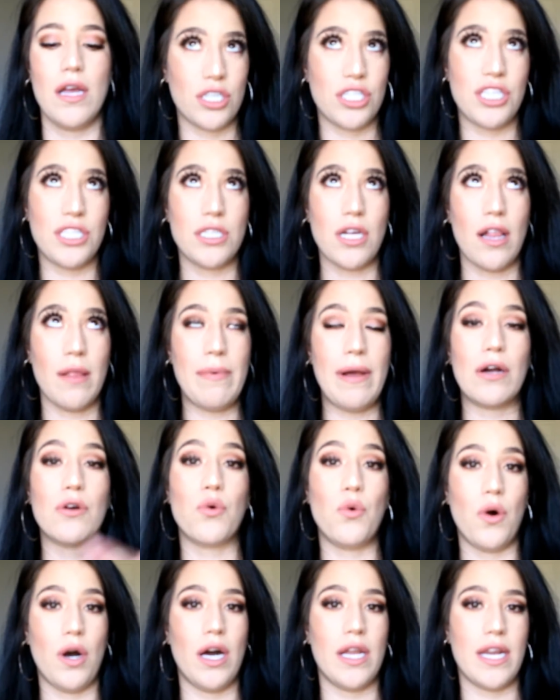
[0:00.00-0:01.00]
she's all about
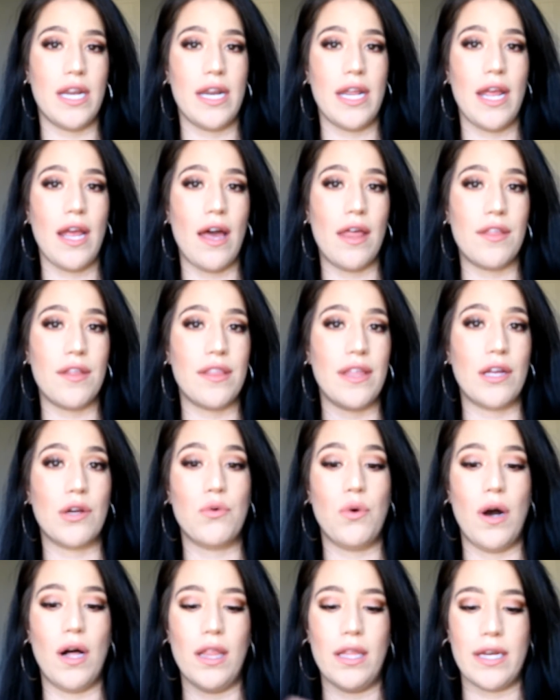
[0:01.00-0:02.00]
quantity other than
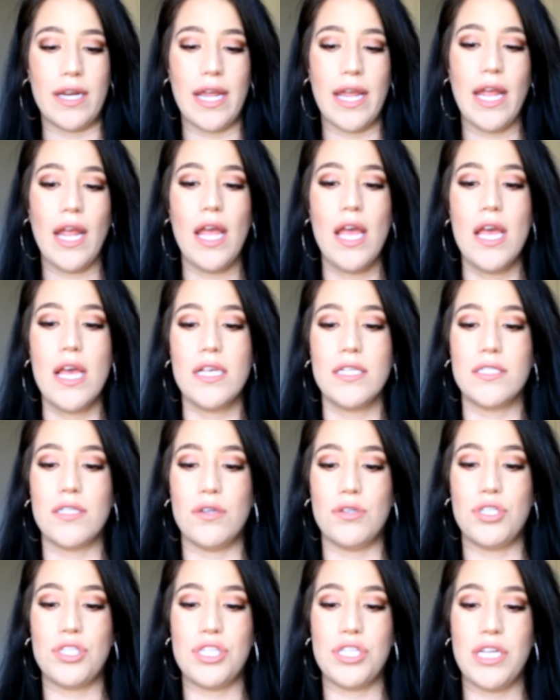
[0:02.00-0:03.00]
quality.
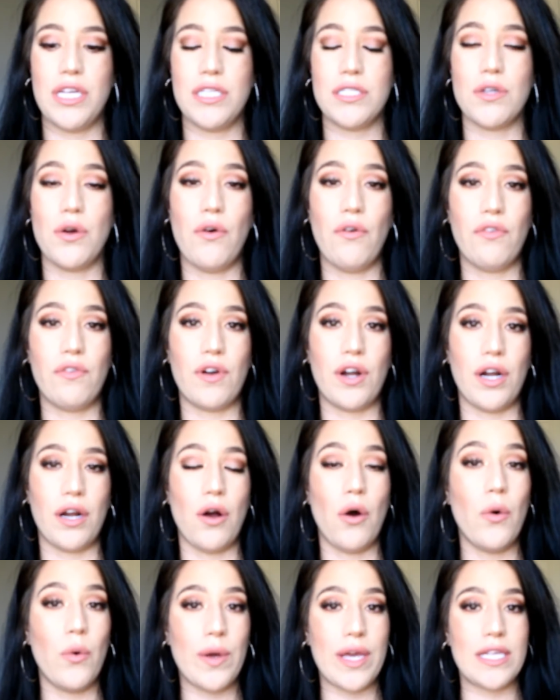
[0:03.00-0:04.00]
So she's
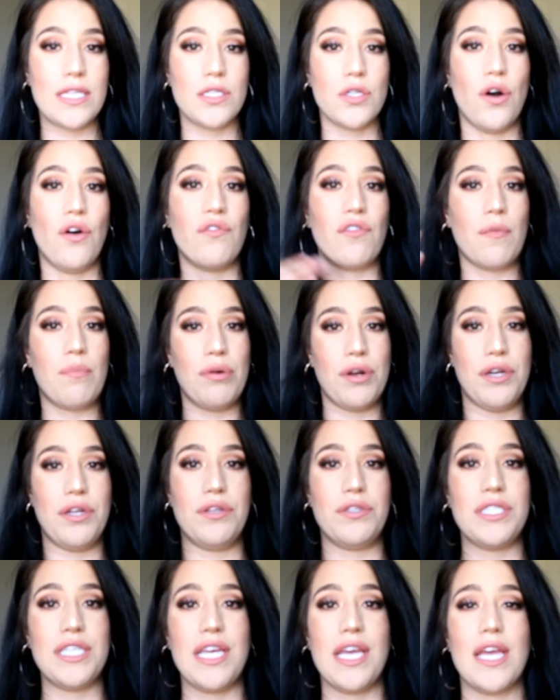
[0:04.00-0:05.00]
always
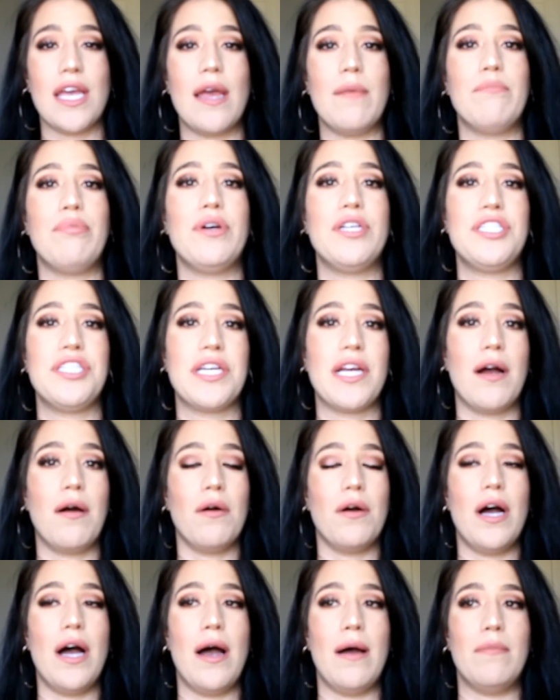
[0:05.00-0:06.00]
overproducing and pushing
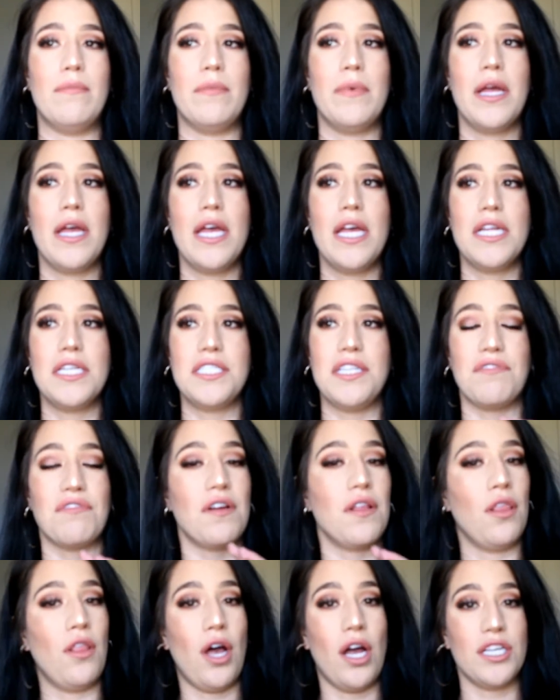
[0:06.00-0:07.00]
out
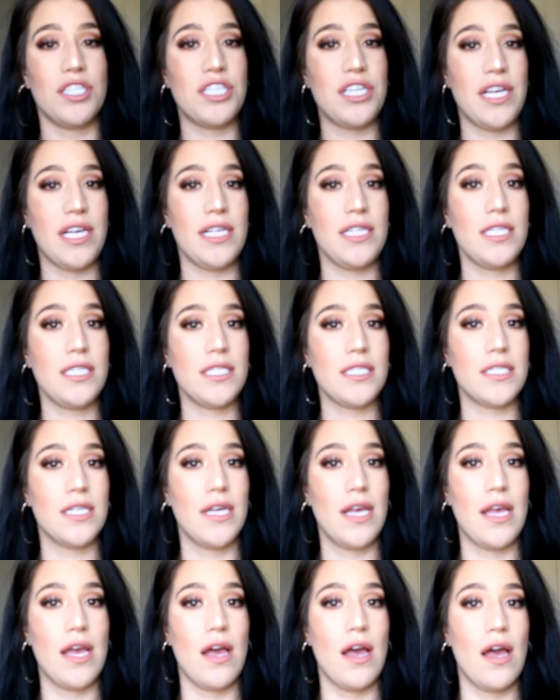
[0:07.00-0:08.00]
different launches
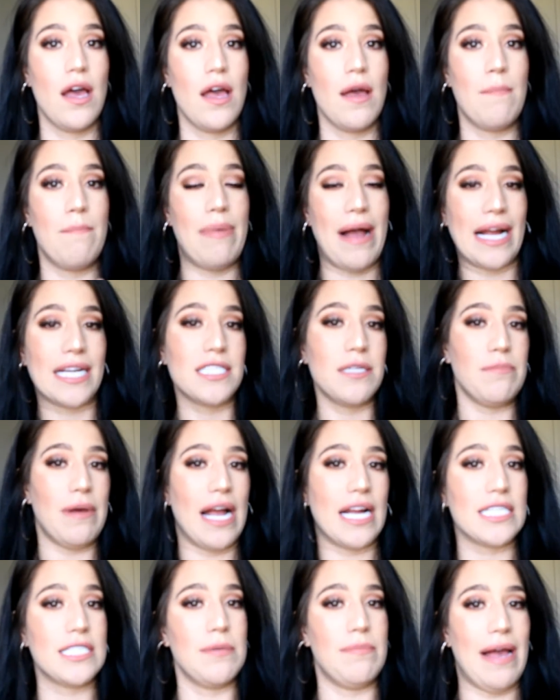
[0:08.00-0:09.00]
back to
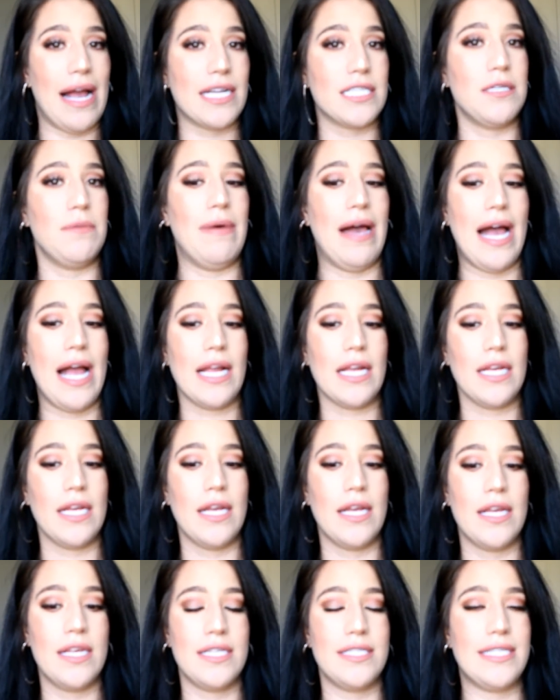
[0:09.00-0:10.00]
back to back to back,
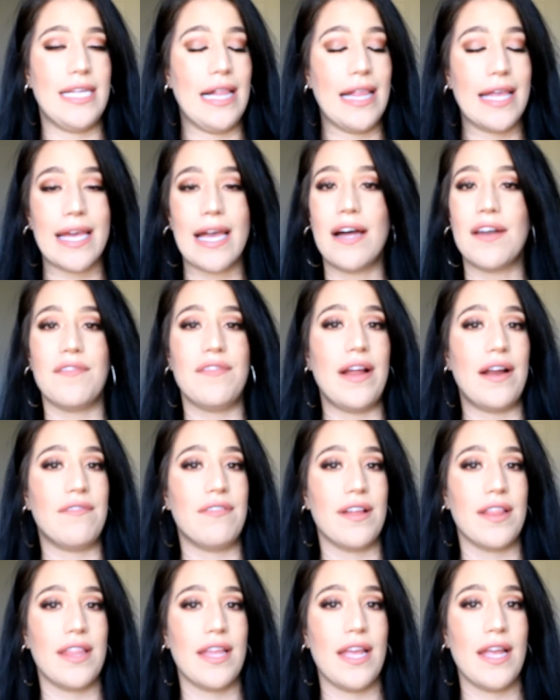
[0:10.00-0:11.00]
selling out of
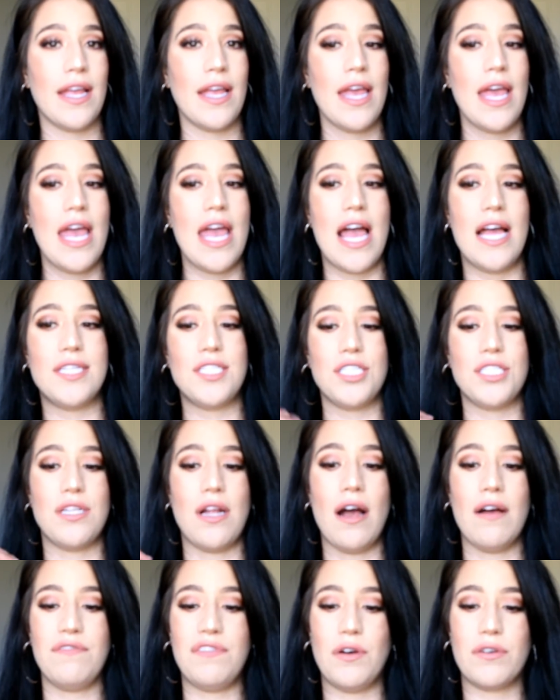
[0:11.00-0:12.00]
everything, and she's
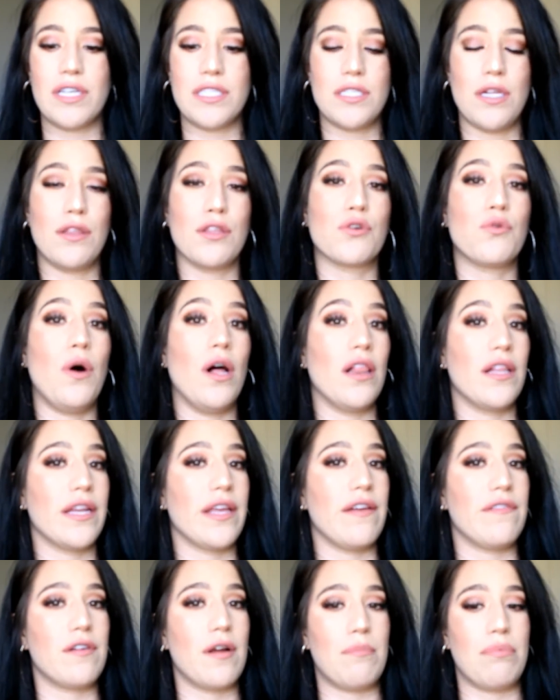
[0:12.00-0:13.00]
not focused on the
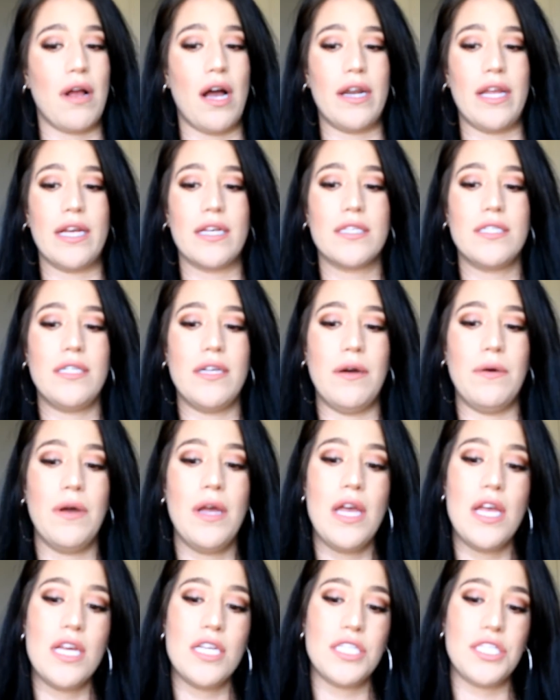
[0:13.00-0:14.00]
quality of her products. So
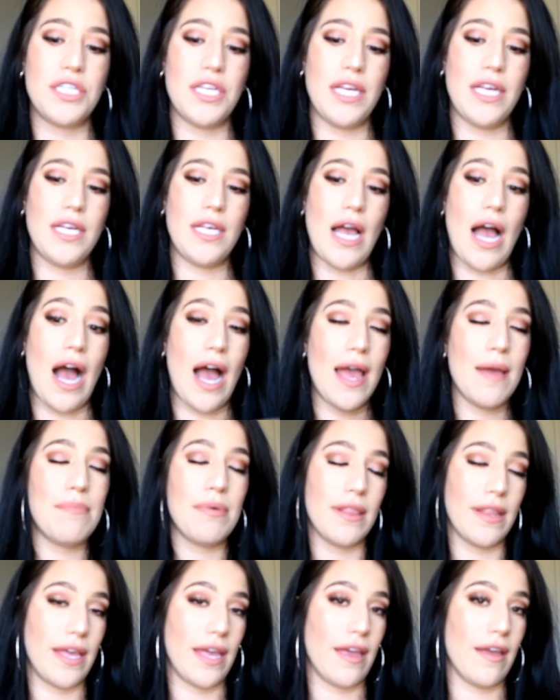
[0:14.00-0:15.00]
I
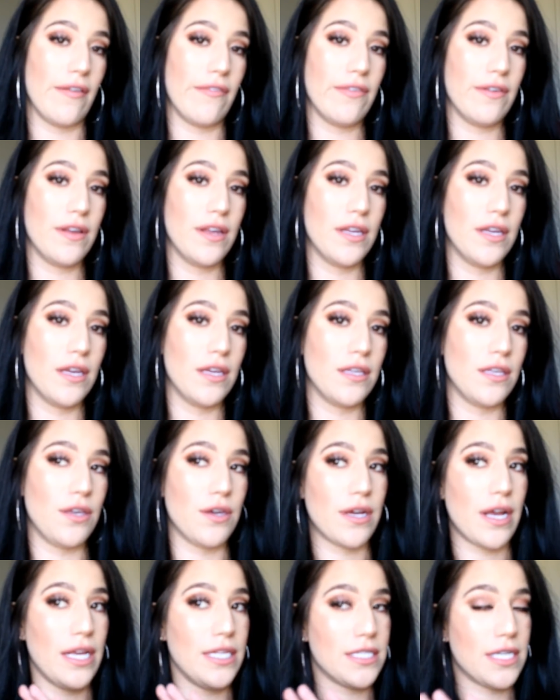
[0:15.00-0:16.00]
believe,
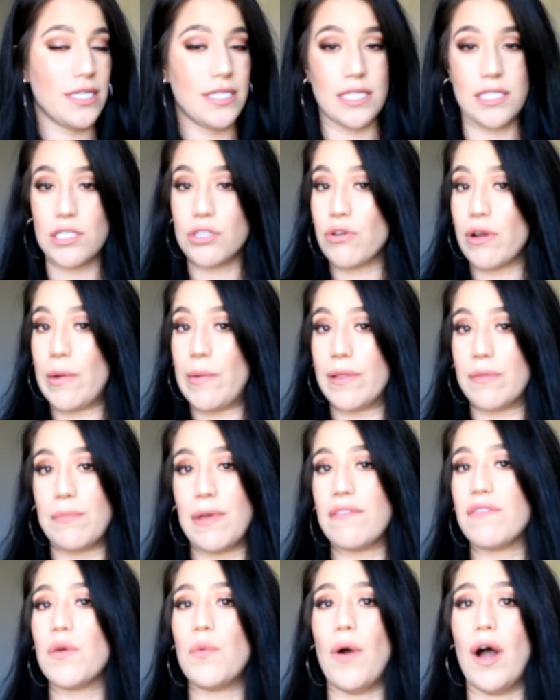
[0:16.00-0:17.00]
you guys can disagree with me
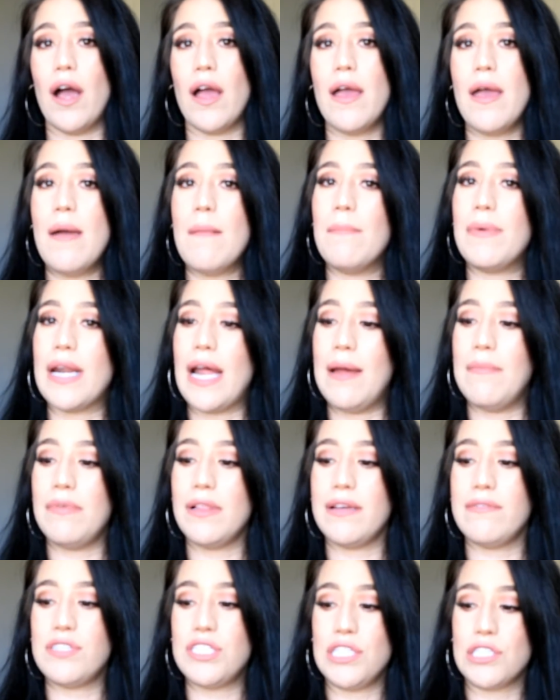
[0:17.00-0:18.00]
if you want, but I
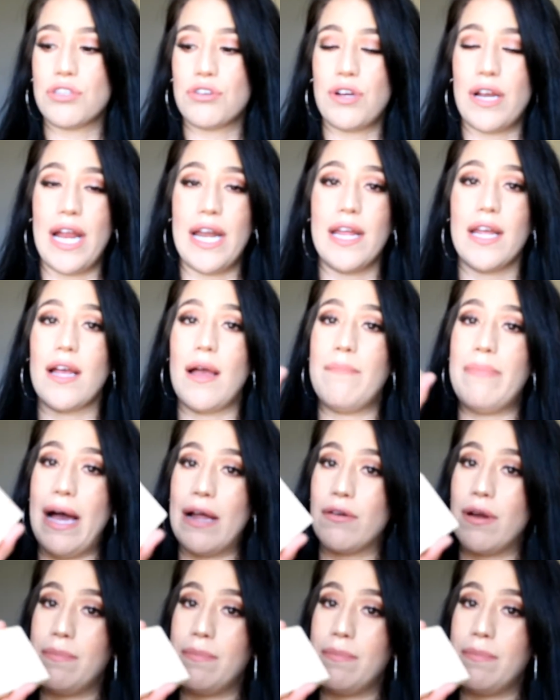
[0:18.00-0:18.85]
believe she's creating a bad